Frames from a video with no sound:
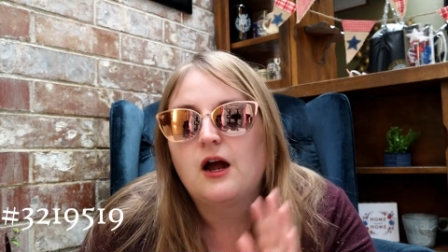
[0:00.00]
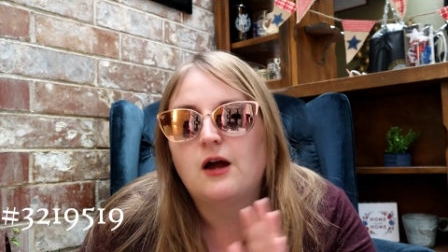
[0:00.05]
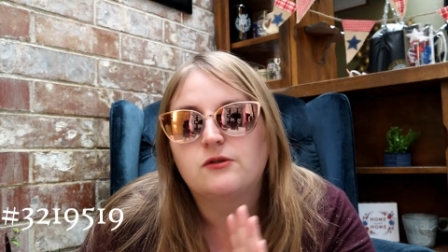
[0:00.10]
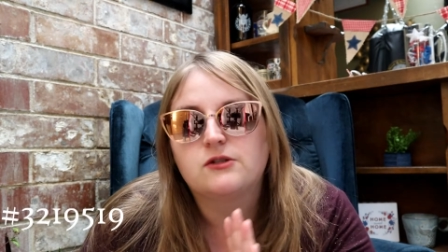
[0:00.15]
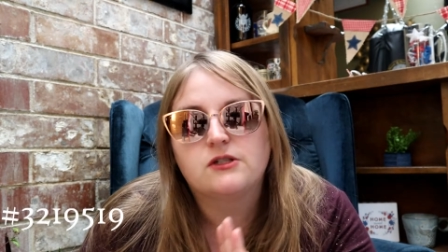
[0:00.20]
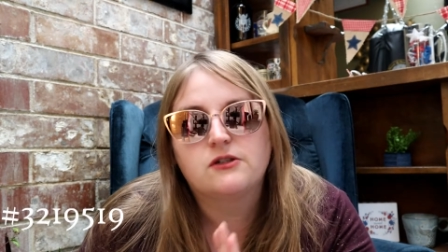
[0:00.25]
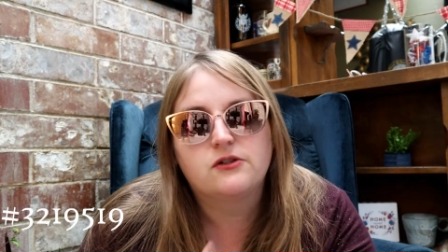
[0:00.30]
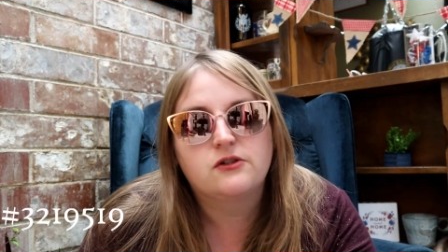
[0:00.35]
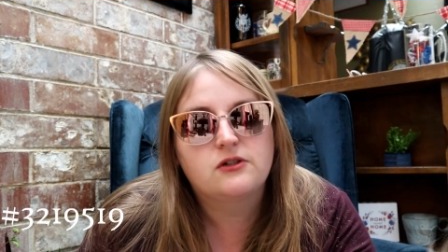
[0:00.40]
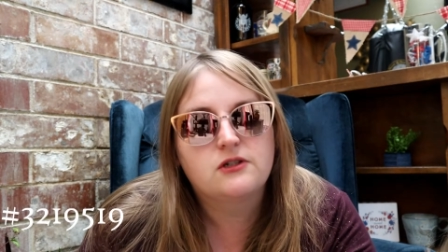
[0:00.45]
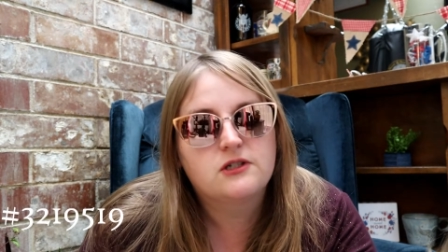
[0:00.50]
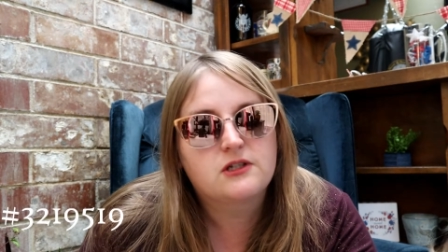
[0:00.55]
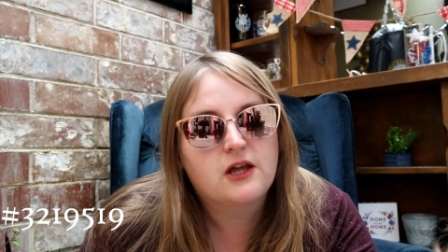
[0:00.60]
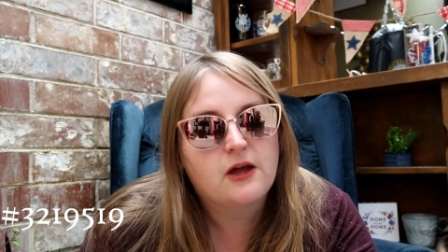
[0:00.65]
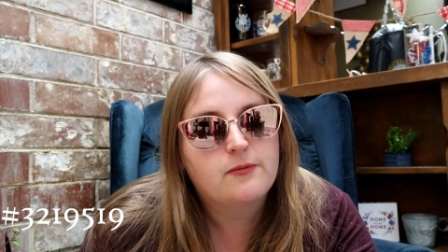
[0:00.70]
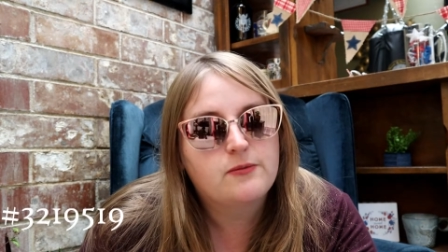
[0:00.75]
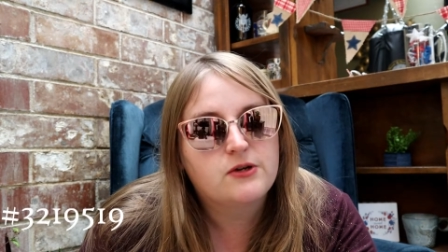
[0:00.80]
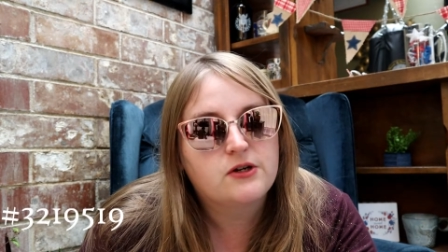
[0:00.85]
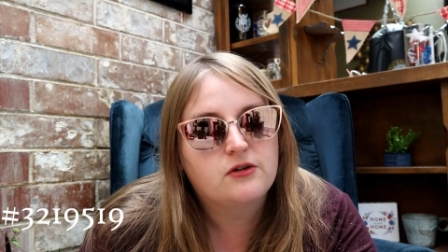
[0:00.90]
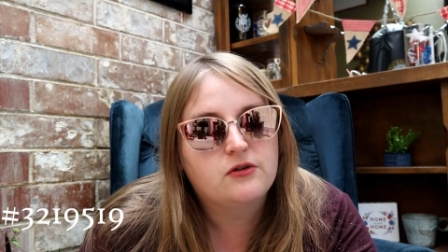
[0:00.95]
I was a little
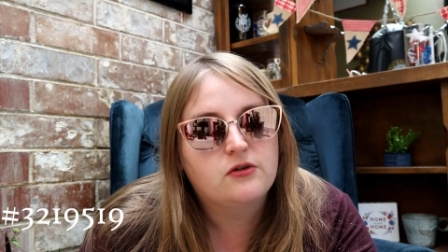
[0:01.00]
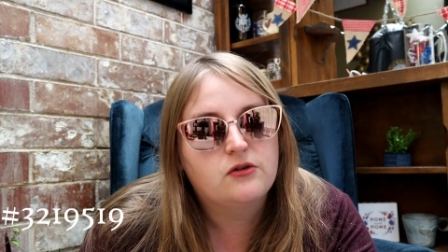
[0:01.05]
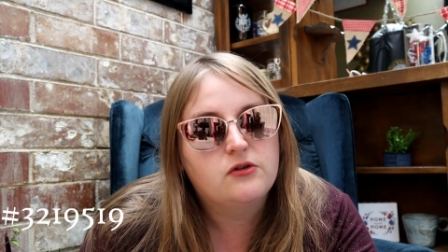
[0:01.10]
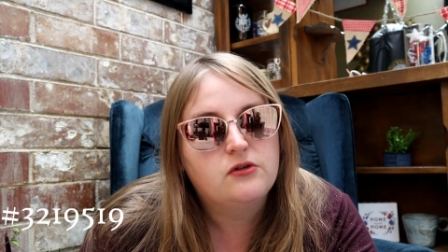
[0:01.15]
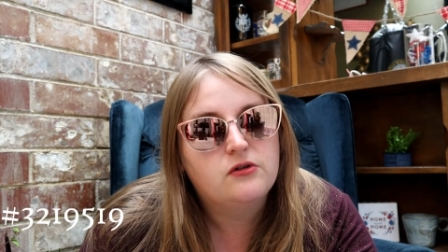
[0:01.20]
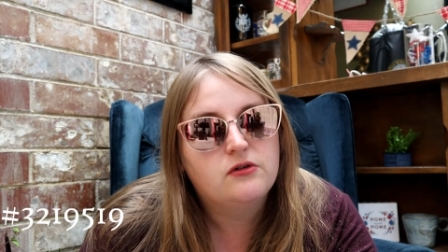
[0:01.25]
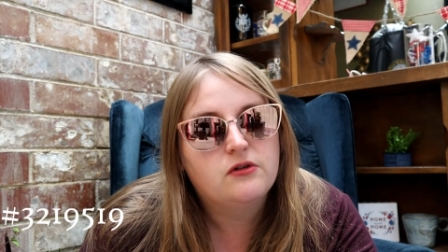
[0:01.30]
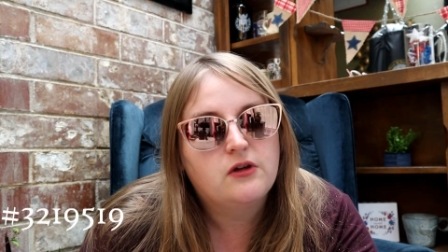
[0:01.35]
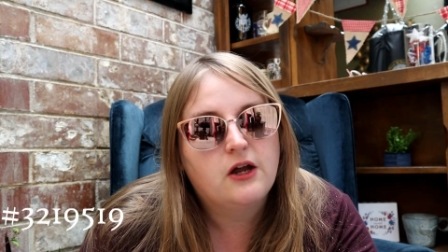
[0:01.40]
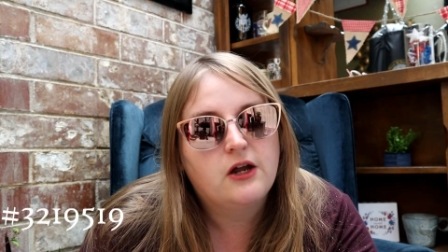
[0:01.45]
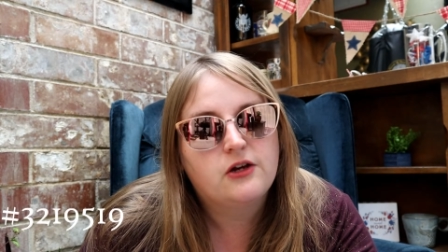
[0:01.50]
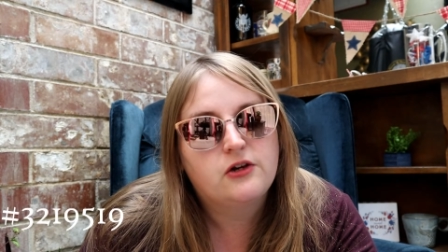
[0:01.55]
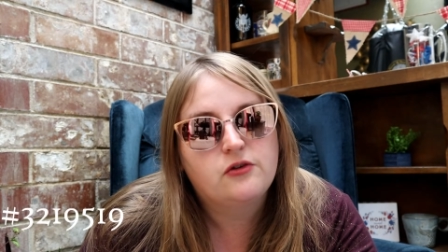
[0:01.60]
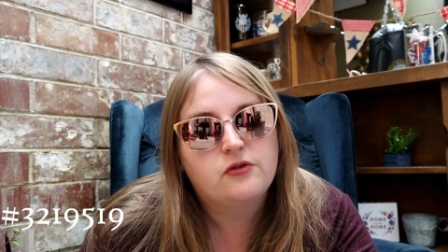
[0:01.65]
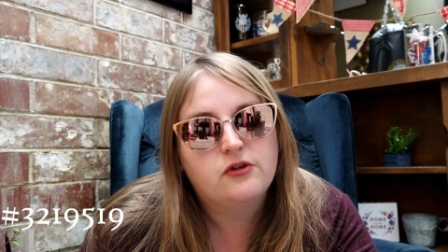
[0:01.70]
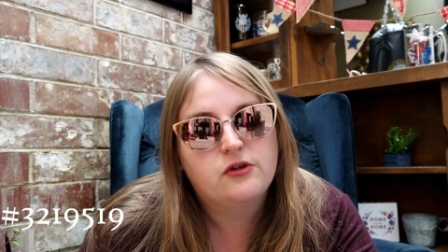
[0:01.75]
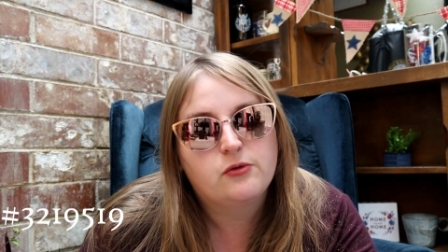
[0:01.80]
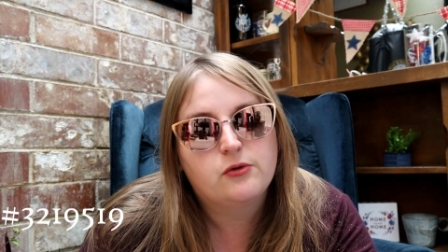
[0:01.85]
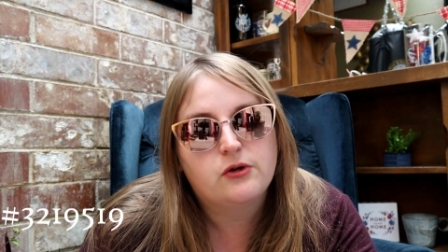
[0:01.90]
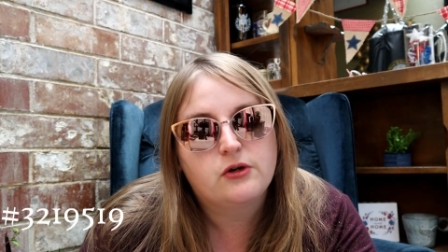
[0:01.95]
skeptical. I
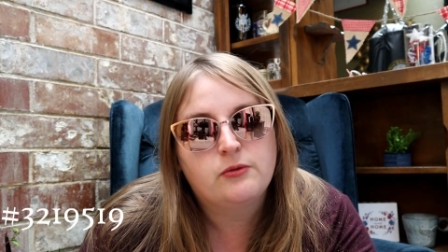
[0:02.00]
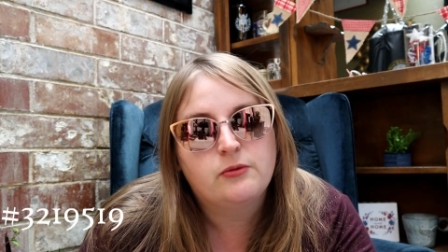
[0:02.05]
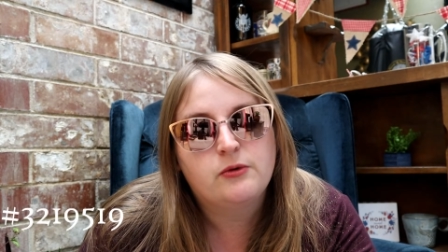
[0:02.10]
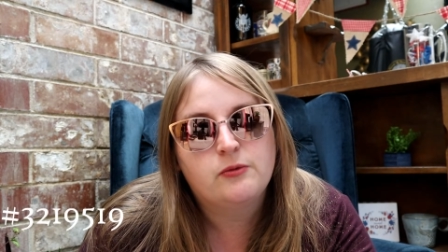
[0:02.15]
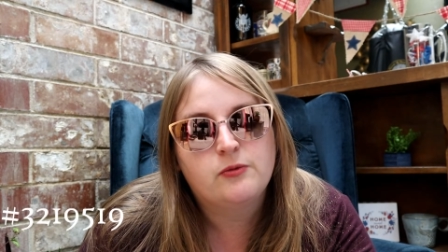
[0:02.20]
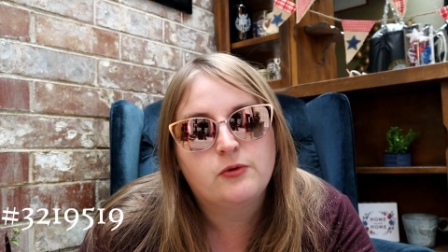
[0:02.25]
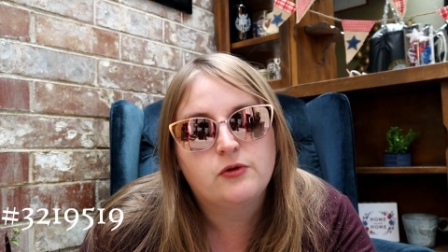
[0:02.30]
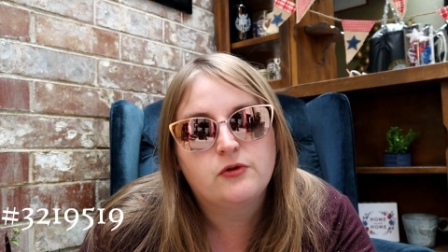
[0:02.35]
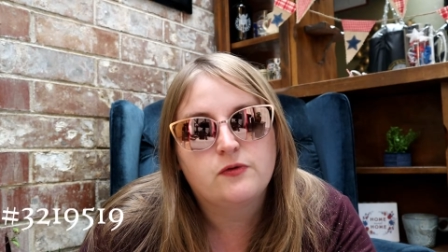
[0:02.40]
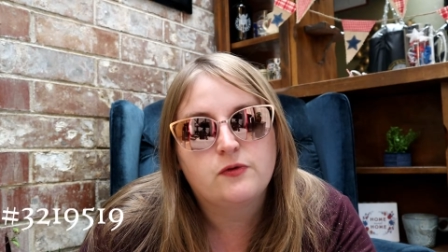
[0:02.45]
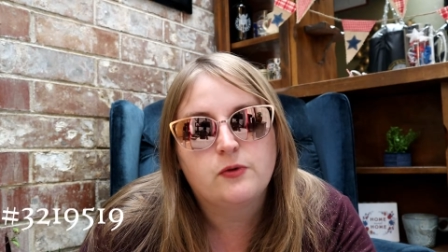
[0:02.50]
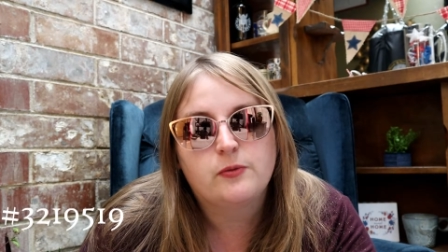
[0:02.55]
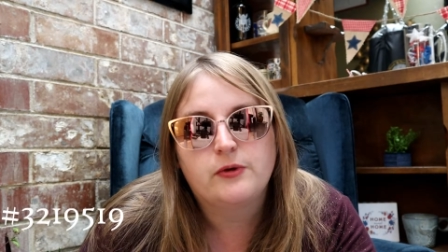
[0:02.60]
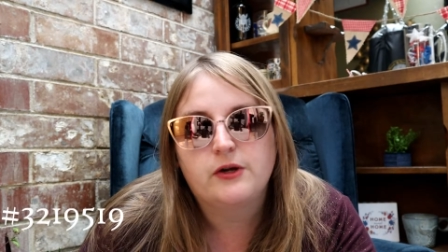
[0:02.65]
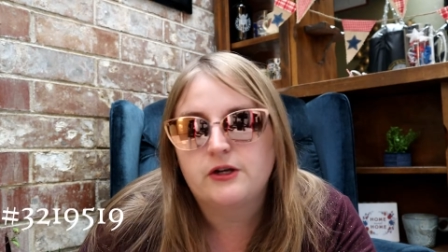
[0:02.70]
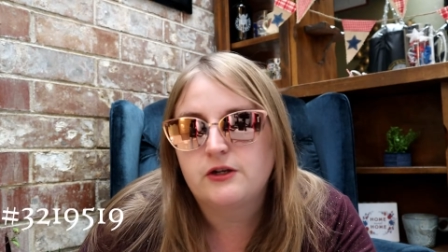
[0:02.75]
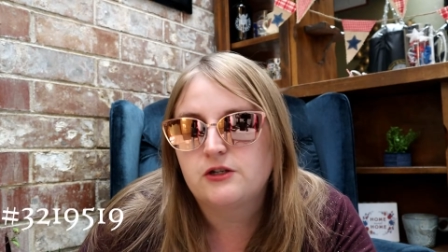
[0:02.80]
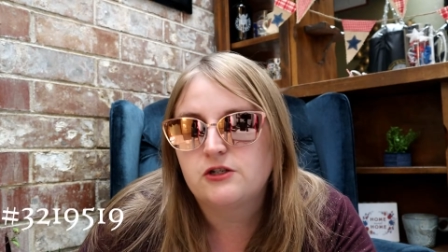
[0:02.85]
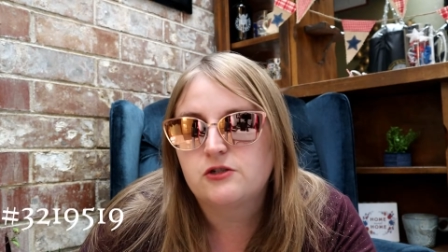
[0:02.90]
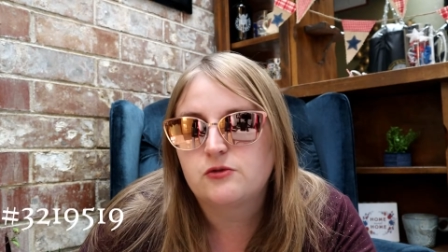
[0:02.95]
knew they were gonna be beautiful,
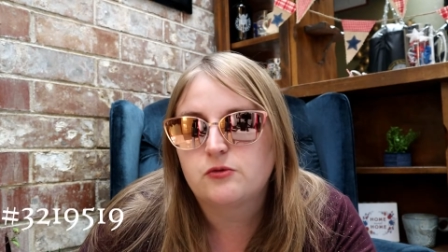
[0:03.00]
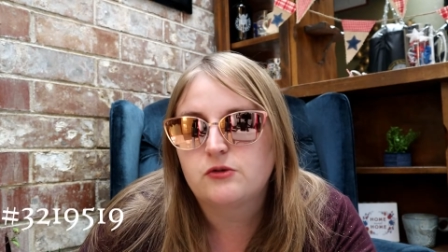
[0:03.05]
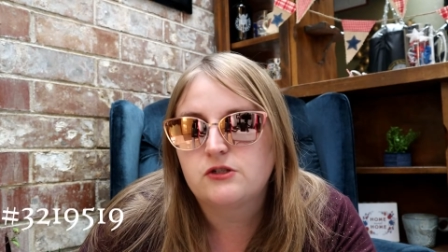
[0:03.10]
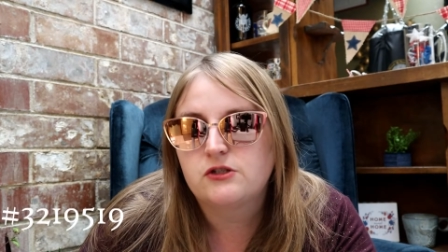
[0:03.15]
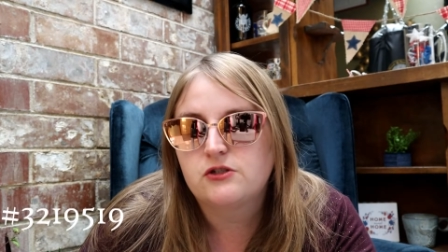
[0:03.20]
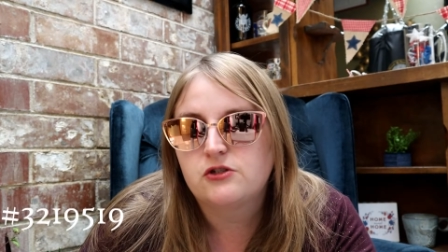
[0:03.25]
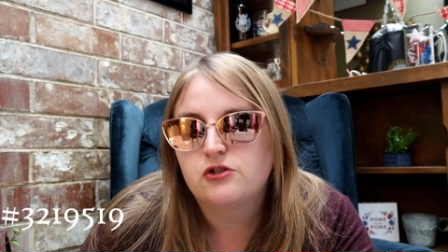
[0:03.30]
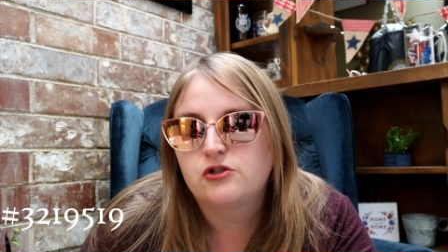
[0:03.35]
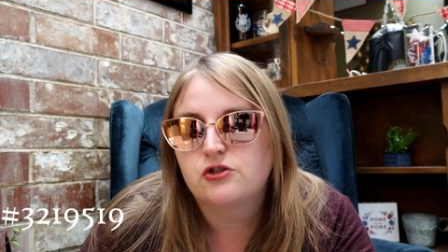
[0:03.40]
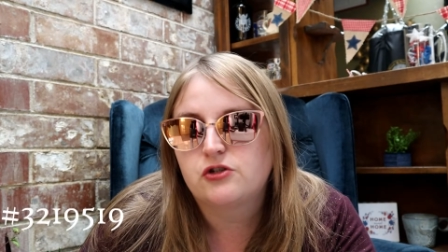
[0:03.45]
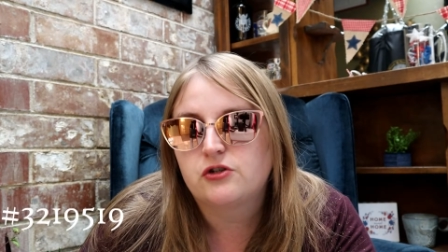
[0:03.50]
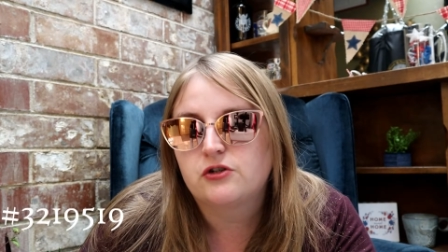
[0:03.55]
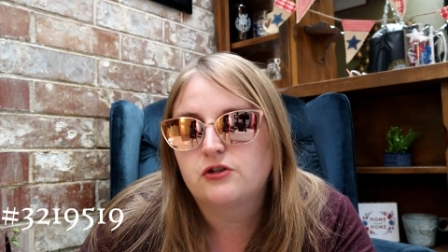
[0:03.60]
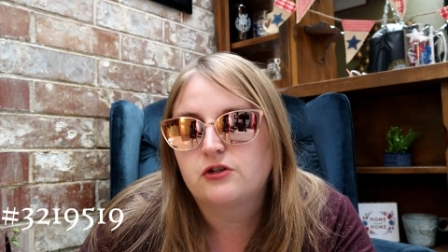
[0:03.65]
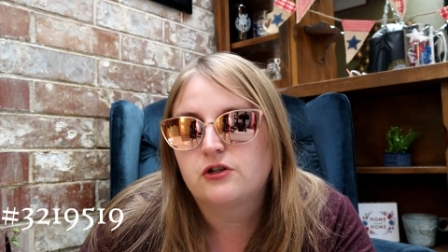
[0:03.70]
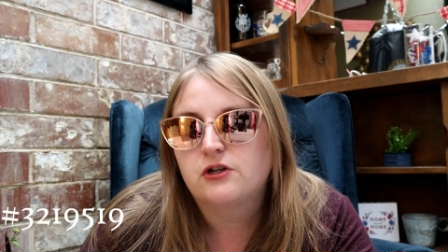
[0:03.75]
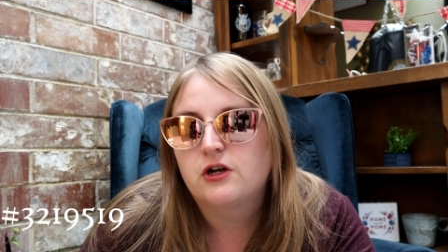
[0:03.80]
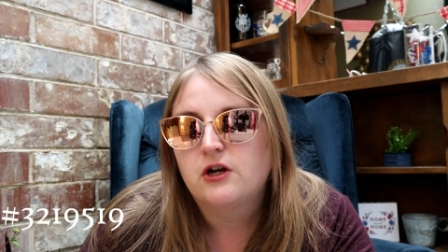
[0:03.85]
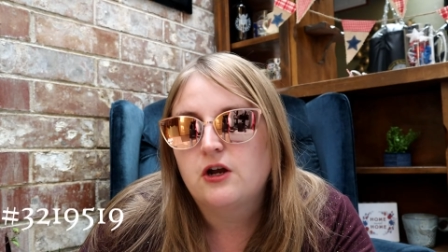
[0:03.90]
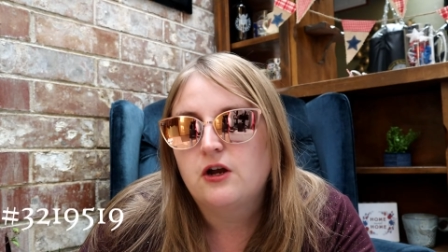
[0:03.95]
but I just wasn't
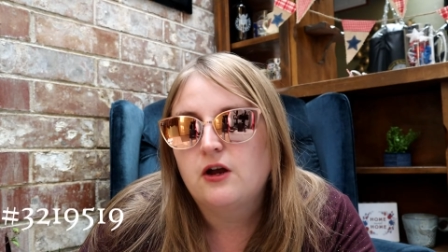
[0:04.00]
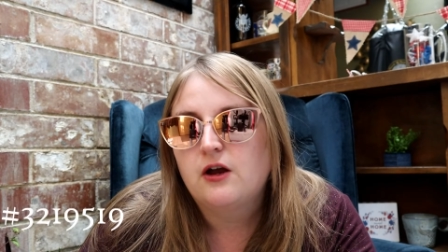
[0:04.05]
sure